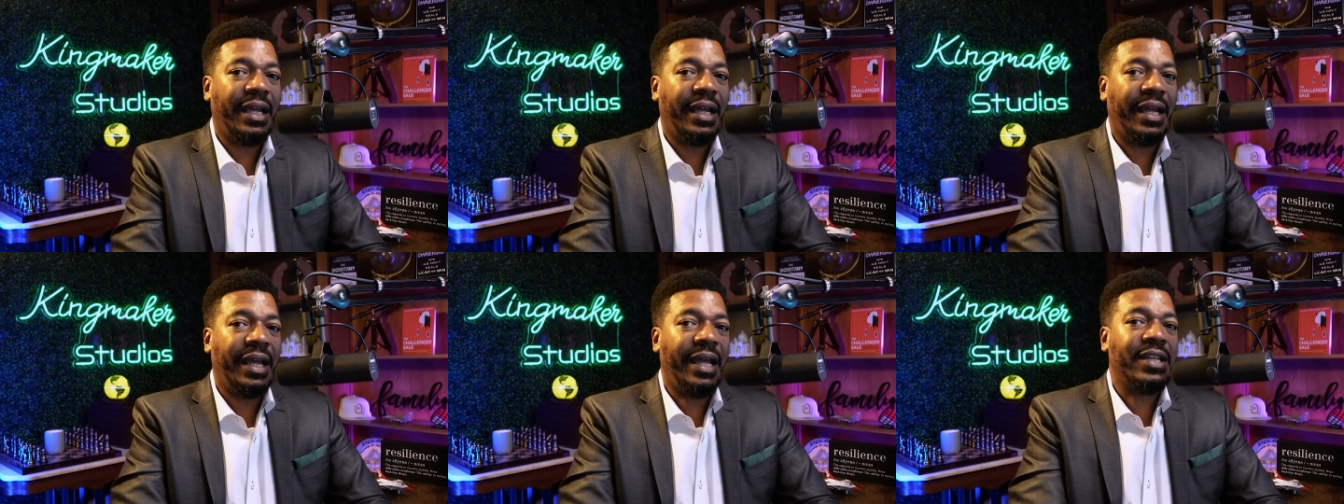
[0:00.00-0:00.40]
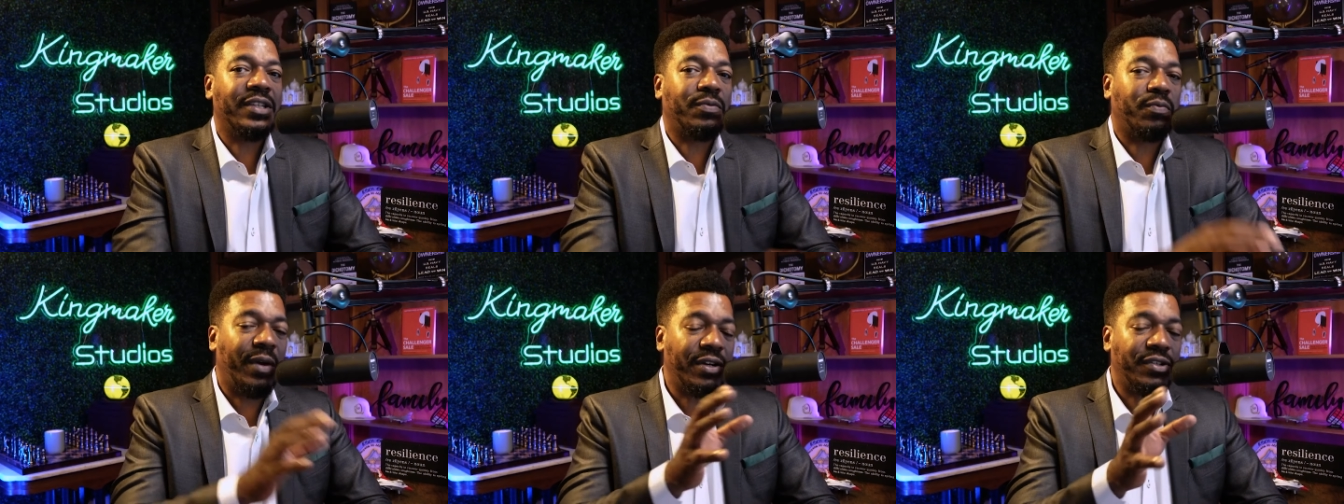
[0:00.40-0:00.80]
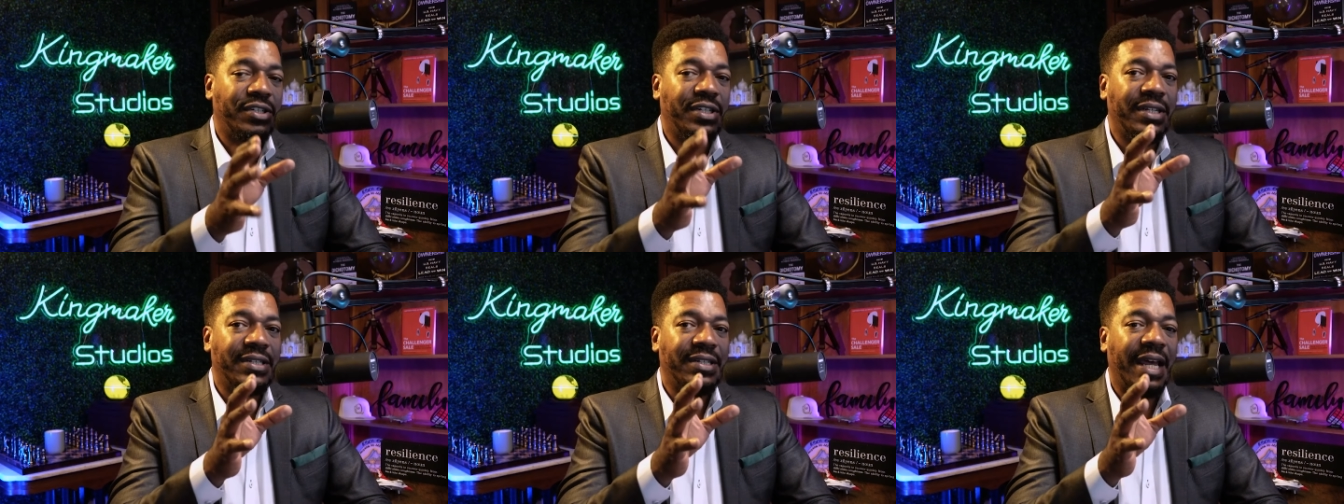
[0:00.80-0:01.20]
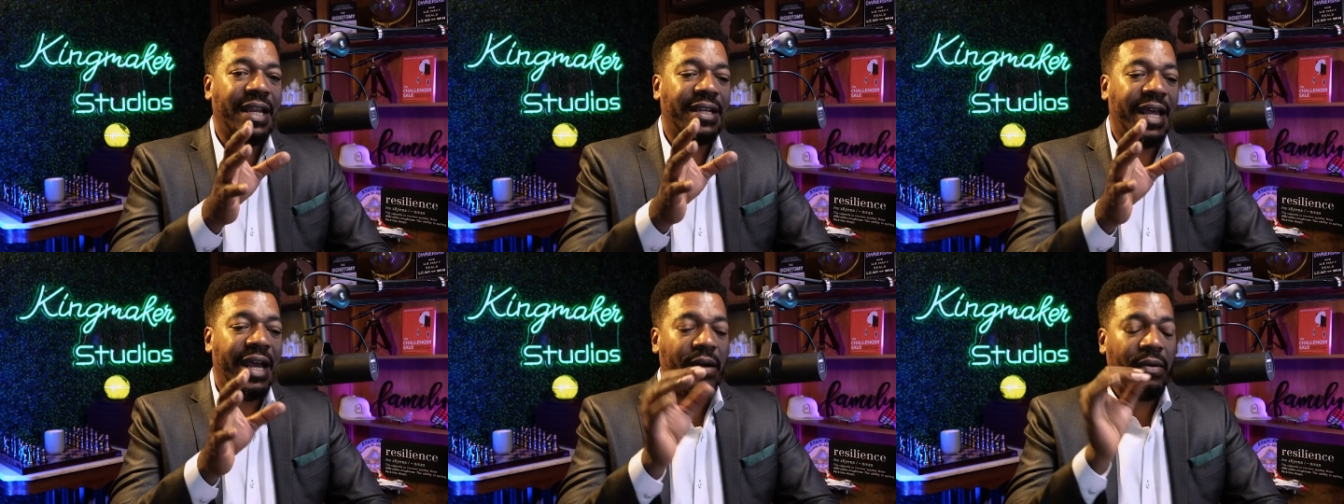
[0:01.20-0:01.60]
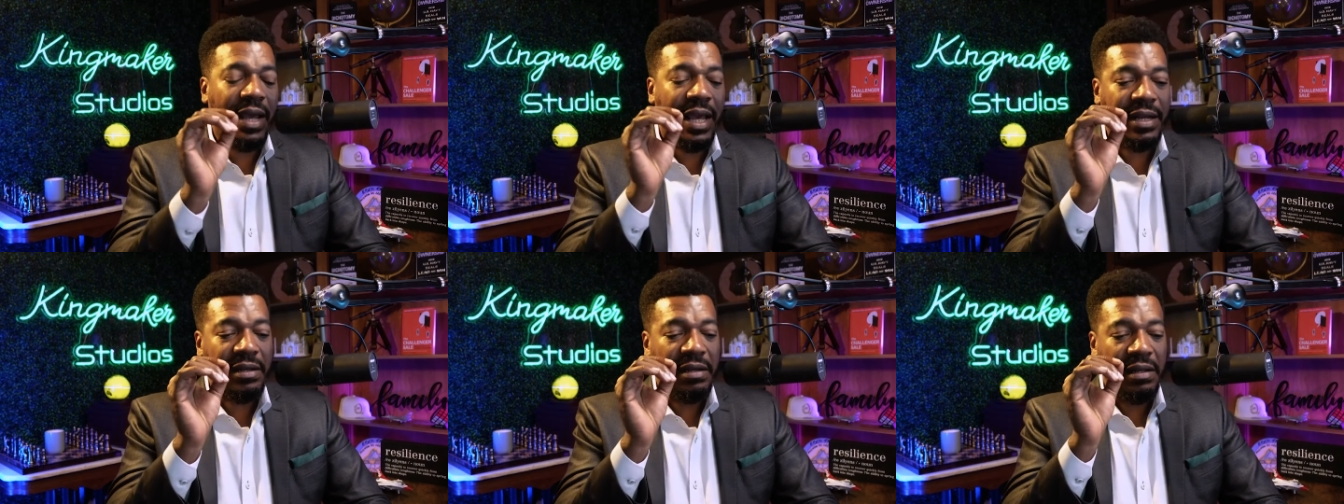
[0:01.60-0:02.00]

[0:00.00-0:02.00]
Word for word: is where she is at now, and